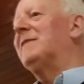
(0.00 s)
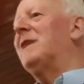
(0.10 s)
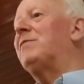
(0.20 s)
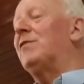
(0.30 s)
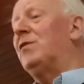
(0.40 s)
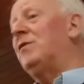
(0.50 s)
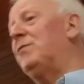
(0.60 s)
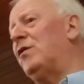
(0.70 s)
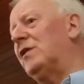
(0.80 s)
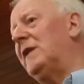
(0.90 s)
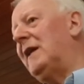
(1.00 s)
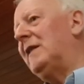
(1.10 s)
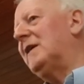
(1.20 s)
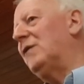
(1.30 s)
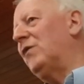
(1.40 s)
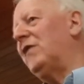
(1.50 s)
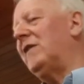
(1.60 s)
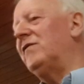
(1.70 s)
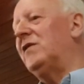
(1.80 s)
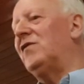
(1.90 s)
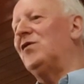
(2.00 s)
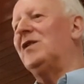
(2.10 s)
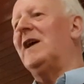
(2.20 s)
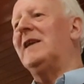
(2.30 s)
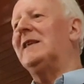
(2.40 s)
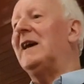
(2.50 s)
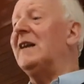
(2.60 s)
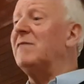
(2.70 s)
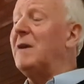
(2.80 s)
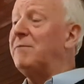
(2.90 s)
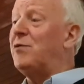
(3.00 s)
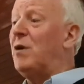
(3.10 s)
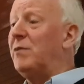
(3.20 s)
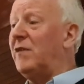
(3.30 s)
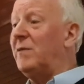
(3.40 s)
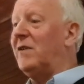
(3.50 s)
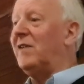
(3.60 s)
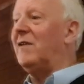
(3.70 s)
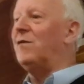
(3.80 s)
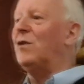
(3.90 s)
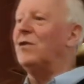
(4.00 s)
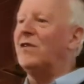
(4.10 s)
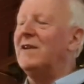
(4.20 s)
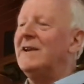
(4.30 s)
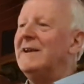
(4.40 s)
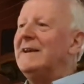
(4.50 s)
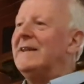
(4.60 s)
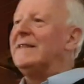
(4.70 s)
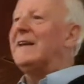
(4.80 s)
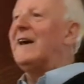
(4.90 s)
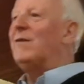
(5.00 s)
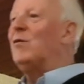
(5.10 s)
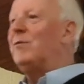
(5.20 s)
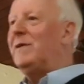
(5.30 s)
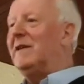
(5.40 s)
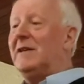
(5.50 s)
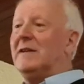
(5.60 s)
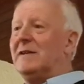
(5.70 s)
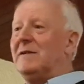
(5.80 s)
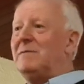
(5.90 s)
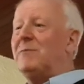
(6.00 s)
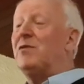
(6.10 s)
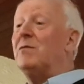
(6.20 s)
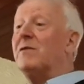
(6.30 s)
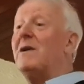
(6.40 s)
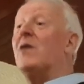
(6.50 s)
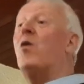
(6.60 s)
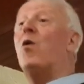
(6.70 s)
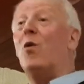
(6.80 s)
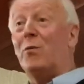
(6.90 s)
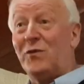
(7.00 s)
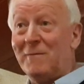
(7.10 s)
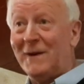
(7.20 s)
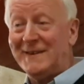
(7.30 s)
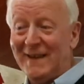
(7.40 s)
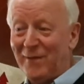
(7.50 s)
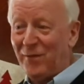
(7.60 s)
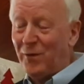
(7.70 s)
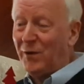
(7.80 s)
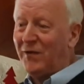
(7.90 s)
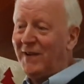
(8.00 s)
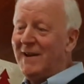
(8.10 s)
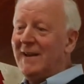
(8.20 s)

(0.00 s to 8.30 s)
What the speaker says: When we bought Glenallachie, I was 72. And kind of my promise to myself was that I will be, my promise, my hope to myself was